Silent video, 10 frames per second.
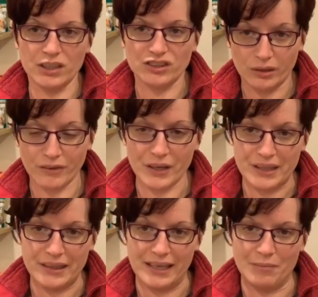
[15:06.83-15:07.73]
So
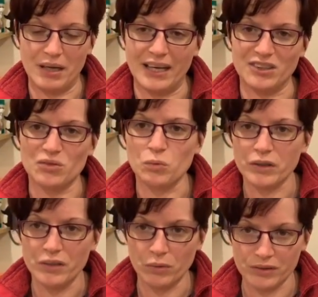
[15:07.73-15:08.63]
avoid them. And
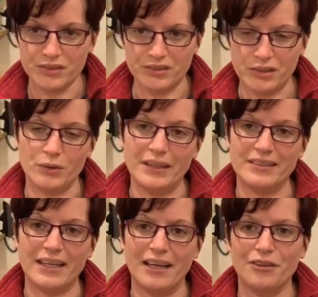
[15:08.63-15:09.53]
what you want to do is
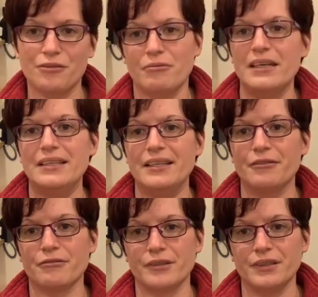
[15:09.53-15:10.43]
get 3
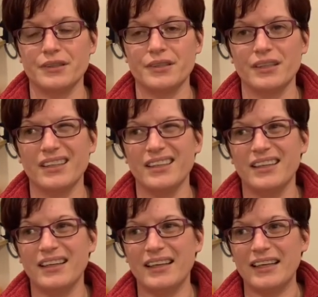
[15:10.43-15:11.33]
different
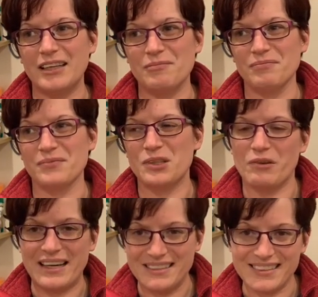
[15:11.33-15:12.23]

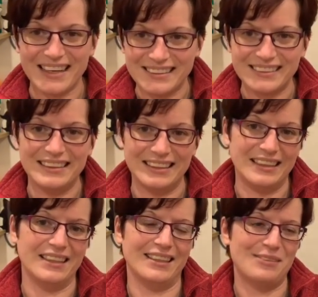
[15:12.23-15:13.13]
grains,
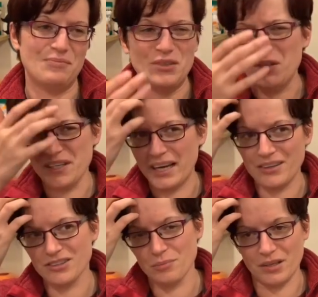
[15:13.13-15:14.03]
ideally. You can
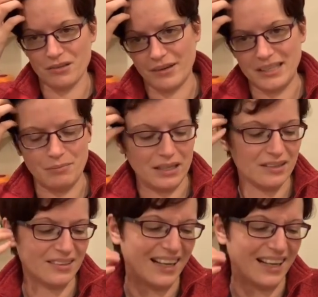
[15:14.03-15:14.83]
get some that are already mixed.